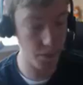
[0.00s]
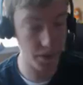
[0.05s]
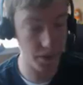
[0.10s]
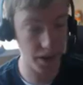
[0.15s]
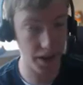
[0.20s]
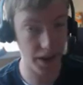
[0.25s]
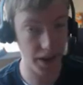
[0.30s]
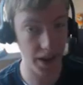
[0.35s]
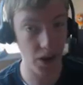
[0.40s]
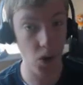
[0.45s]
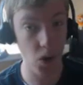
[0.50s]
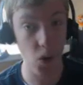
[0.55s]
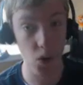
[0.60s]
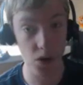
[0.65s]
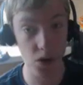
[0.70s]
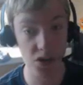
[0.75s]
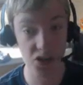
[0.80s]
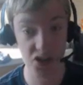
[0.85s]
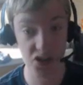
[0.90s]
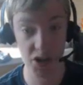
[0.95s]
play
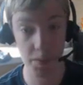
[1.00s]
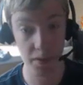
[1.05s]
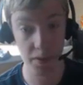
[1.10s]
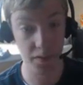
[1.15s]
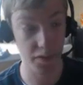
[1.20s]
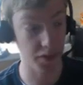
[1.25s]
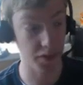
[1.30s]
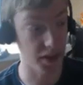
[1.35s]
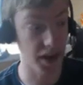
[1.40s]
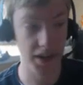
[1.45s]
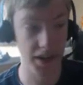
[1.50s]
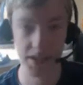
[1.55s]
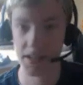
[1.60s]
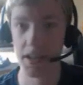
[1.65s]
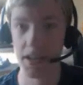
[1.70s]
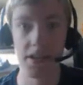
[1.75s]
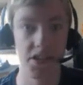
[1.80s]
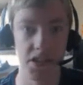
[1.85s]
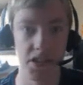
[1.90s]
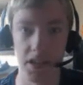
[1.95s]
or to tribute for the next
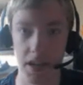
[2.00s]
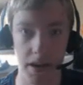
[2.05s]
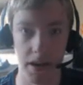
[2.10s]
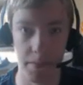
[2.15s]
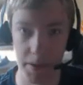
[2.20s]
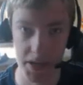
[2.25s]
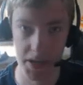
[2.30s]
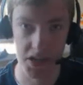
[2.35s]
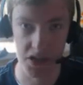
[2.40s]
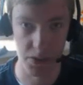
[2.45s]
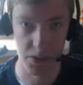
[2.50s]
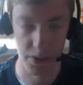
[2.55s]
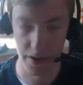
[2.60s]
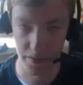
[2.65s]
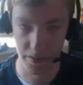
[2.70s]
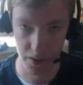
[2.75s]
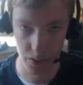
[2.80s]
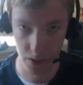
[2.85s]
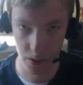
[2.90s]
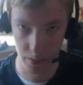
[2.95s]
Ancient Gear Beast or
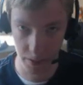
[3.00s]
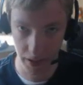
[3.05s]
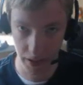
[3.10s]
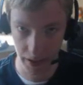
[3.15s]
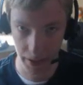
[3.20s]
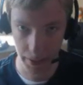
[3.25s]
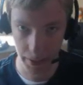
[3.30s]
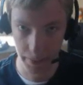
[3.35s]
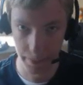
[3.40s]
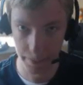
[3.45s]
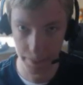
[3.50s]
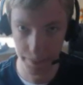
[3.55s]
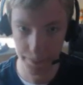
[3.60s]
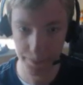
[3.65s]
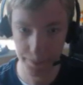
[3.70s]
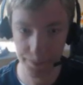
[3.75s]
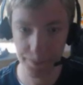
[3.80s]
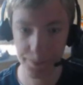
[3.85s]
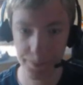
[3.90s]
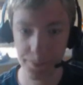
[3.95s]
whatever you want to play.
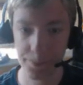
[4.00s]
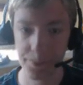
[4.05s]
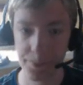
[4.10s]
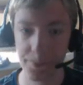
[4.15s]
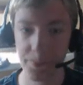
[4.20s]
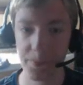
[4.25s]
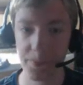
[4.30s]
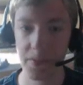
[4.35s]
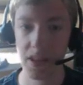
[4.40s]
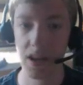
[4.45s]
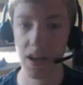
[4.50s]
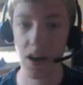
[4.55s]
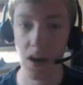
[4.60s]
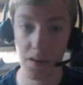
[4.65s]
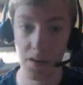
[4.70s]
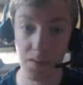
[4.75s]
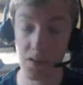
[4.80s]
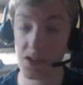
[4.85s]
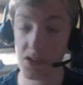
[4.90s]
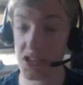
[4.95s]

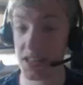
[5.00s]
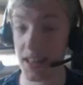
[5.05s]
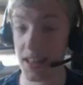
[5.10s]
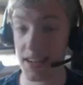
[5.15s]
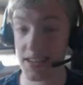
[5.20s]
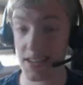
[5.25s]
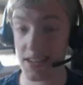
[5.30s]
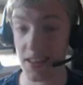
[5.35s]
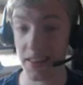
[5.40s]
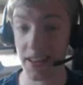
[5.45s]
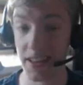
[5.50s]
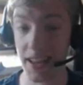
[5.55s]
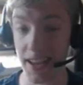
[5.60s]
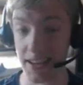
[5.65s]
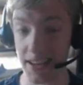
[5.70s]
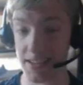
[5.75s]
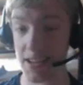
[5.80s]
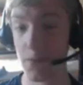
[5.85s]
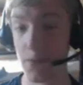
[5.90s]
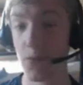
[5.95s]
Unfortunately, that's not the
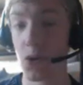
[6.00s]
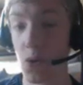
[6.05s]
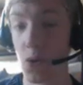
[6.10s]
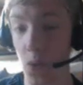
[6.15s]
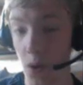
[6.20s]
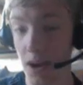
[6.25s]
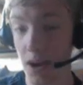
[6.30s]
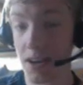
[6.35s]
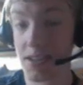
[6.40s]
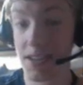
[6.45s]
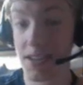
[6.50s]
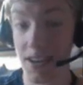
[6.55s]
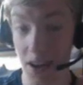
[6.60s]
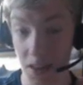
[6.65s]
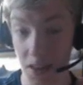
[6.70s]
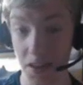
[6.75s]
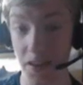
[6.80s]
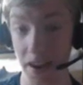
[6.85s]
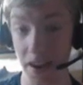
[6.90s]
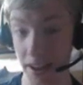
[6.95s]
case. It requires
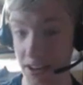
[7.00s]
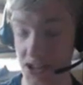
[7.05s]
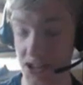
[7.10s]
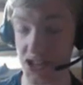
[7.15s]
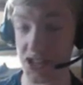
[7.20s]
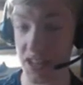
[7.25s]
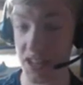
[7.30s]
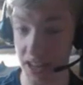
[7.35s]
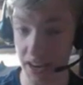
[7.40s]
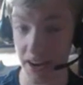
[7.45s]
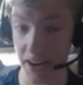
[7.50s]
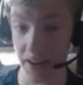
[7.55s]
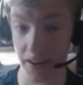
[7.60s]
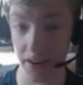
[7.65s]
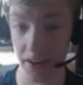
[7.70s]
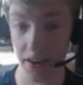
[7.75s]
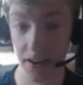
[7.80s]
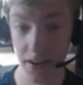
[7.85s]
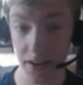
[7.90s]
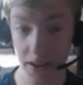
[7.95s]
another Ancient Gear.
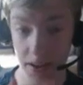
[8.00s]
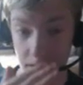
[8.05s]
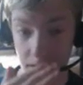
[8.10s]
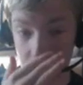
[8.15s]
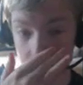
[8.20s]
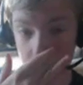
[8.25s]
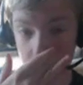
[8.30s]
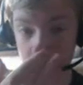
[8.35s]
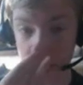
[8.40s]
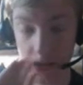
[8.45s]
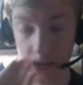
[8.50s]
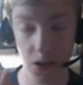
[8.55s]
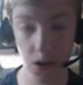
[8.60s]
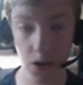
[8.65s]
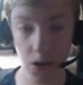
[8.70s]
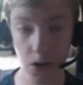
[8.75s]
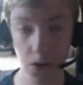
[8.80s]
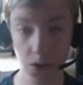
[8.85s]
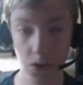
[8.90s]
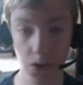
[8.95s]

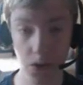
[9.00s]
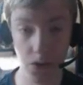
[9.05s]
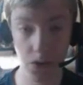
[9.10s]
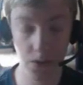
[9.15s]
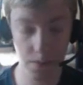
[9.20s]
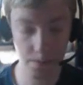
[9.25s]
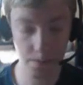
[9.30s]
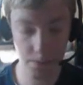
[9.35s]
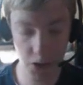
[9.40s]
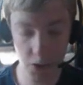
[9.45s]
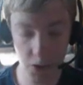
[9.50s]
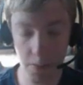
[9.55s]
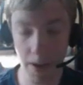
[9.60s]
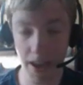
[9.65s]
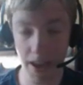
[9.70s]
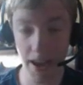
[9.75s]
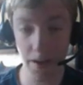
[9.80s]
So you may